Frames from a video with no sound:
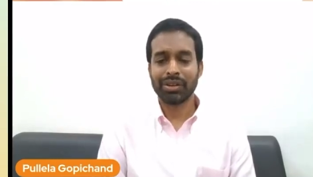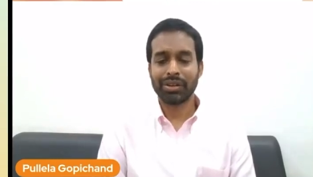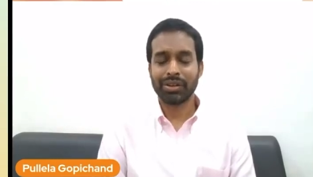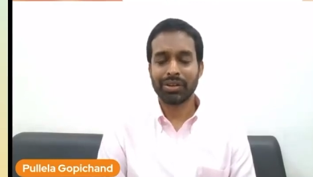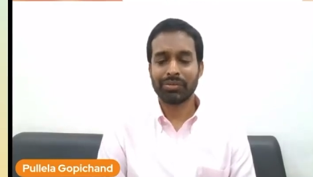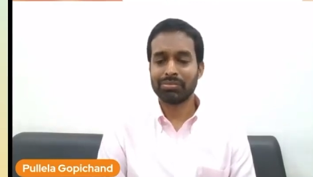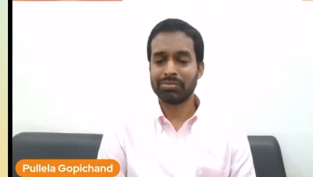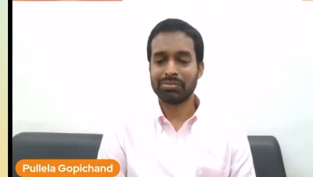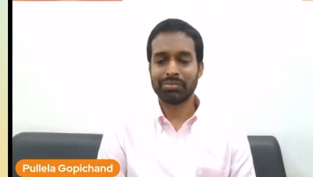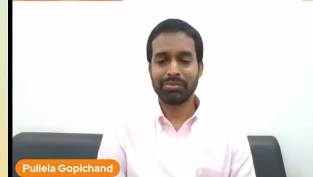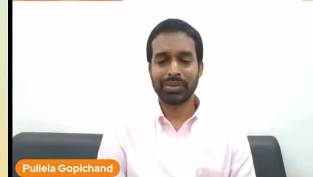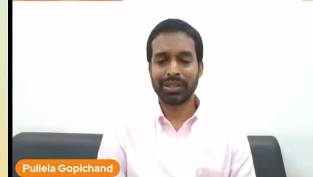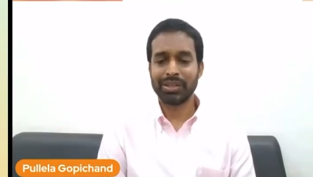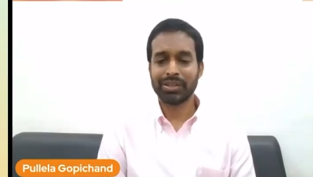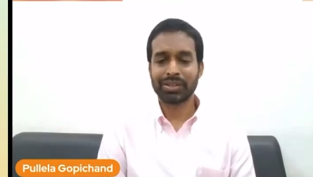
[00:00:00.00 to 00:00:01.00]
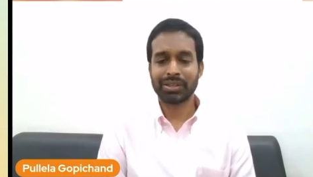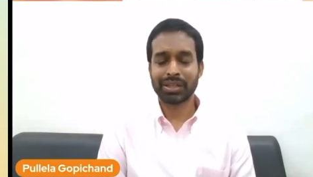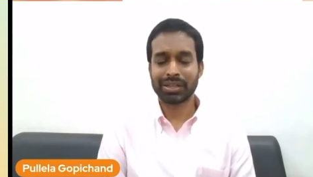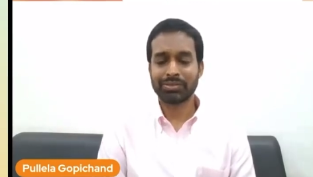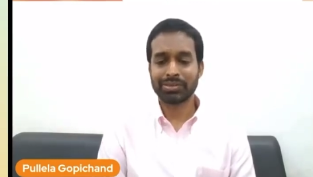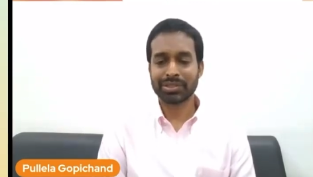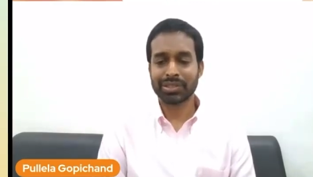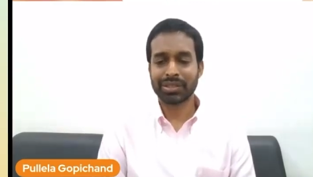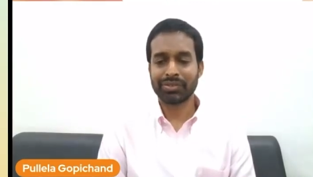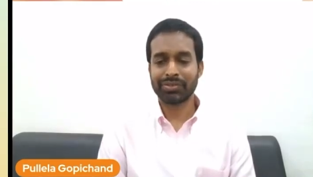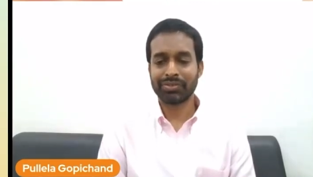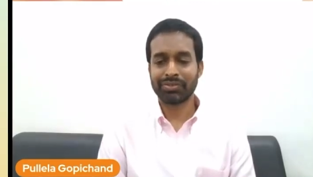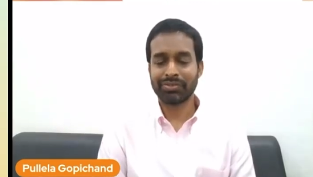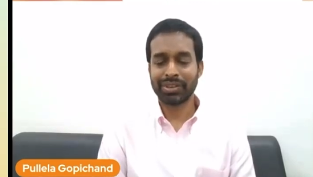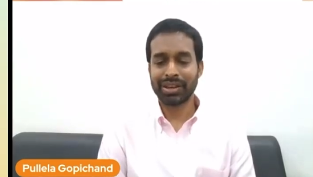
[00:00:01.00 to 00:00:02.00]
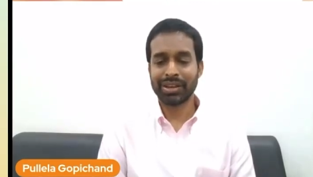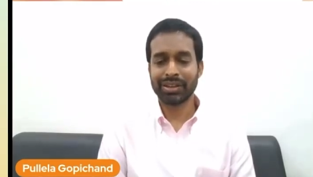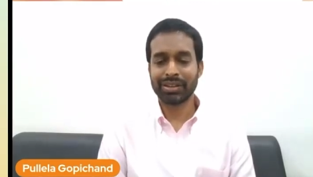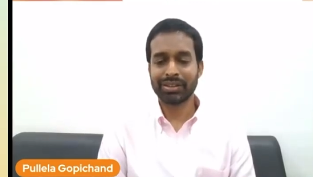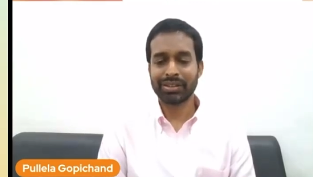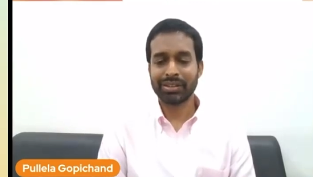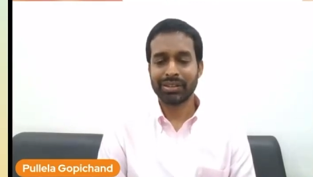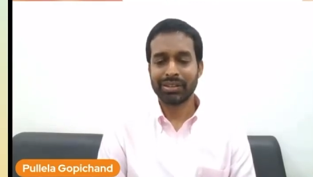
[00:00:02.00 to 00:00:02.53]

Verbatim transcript: um, many a times i have failed